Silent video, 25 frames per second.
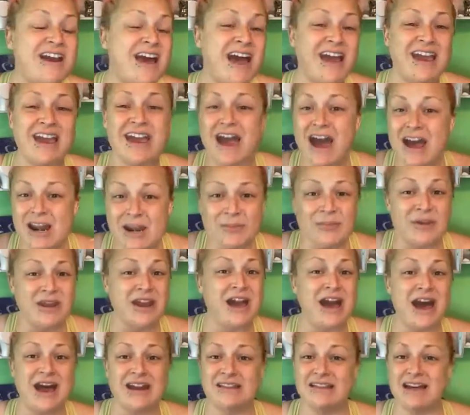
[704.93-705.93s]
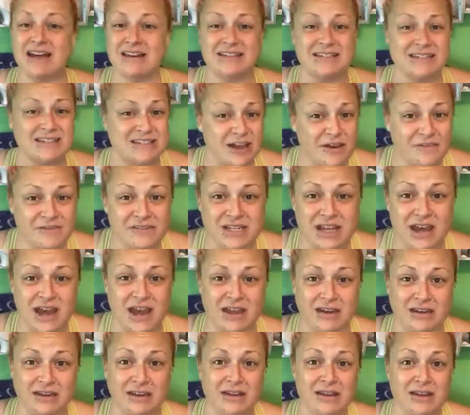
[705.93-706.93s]
I got up and got a lot of stuff
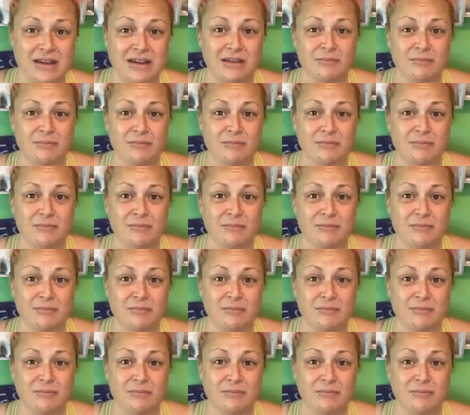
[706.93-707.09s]
done.